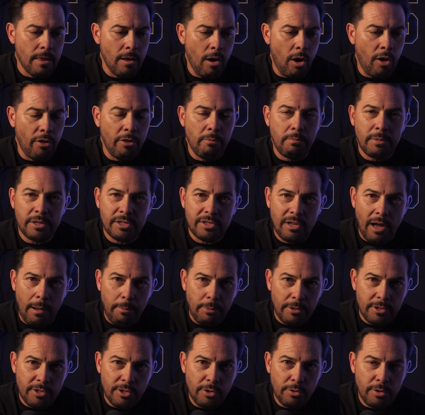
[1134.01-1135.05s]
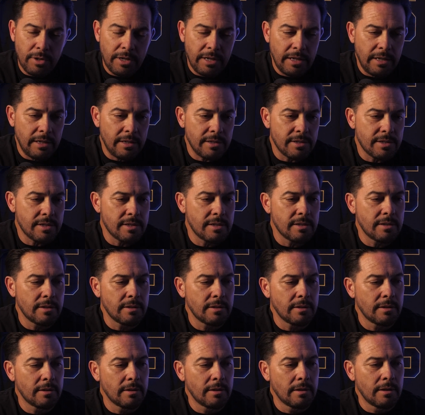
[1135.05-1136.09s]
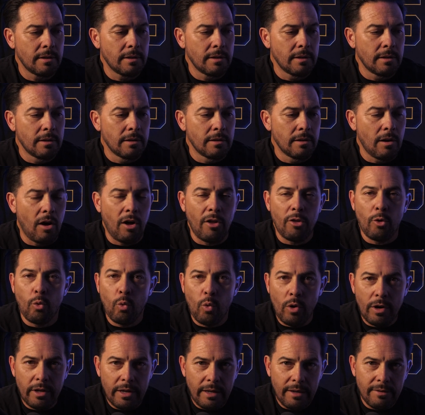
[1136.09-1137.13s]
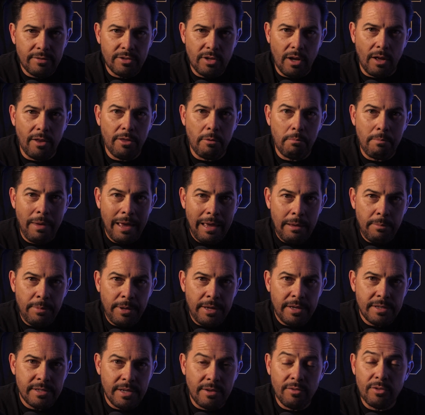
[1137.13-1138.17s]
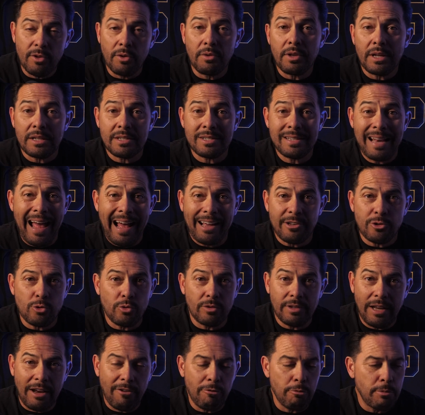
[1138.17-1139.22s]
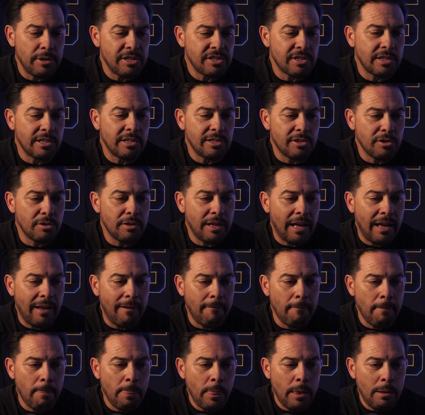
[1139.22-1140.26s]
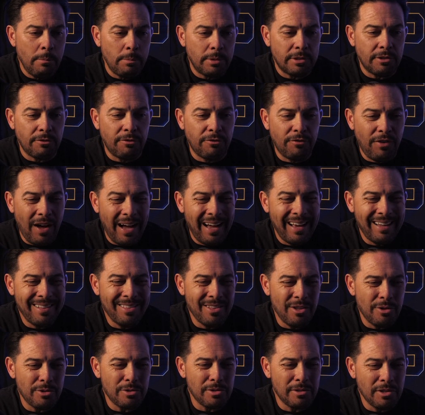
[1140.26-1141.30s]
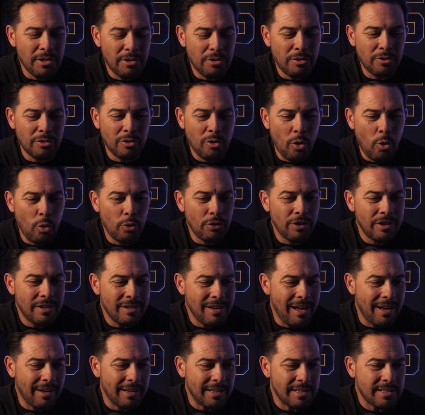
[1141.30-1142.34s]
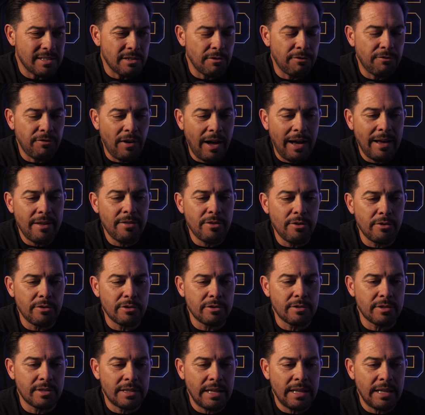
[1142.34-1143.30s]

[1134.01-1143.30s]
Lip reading: all the missed opportunities, all the what ifs, all the maybes, even though that's natural and everybody's going to do that. But to find those little golden nuggets, to find those